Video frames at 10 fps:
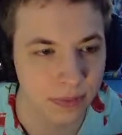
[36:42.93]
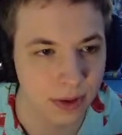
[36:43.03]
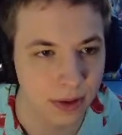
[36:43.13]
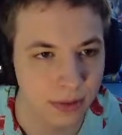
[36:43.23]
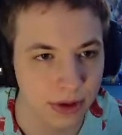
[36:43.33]

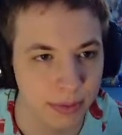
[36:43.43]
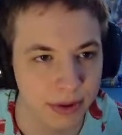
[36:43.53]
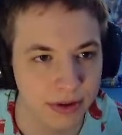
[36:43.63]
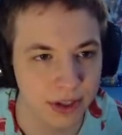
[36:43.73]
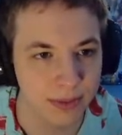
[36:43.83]
I'm gonna
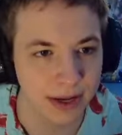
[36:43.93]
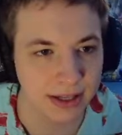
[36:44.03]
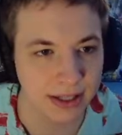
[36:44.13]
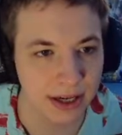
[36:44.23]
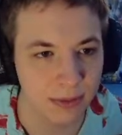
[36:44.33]
build the
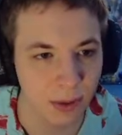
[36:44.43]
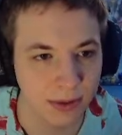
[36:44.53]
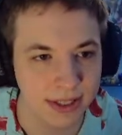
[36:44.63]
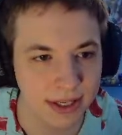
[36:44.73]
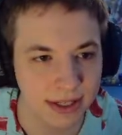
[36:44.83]
gymnasium. What
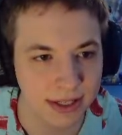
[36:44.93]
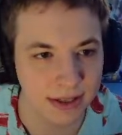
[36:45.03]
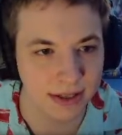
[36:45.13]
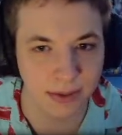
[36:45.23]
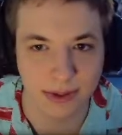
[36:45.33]
was this?
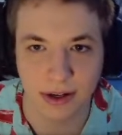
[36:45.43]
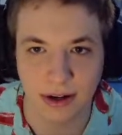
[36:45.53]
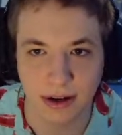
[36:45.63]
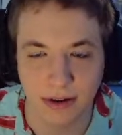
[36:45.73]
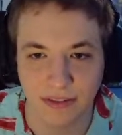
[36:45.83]
This was
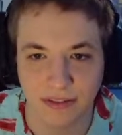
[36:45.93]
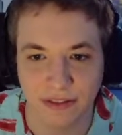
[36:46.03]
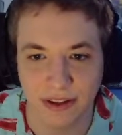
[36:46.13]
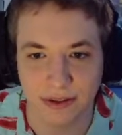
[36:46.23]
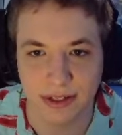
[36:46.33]
our
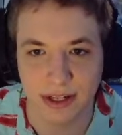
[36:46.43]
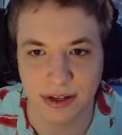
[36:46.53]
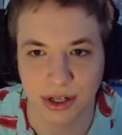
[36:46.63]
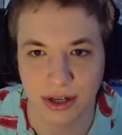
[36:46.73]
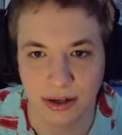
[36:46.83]
field
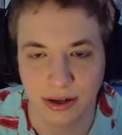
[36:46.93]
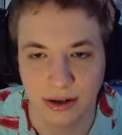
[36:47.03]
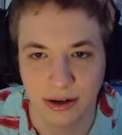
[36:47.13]
kitchen.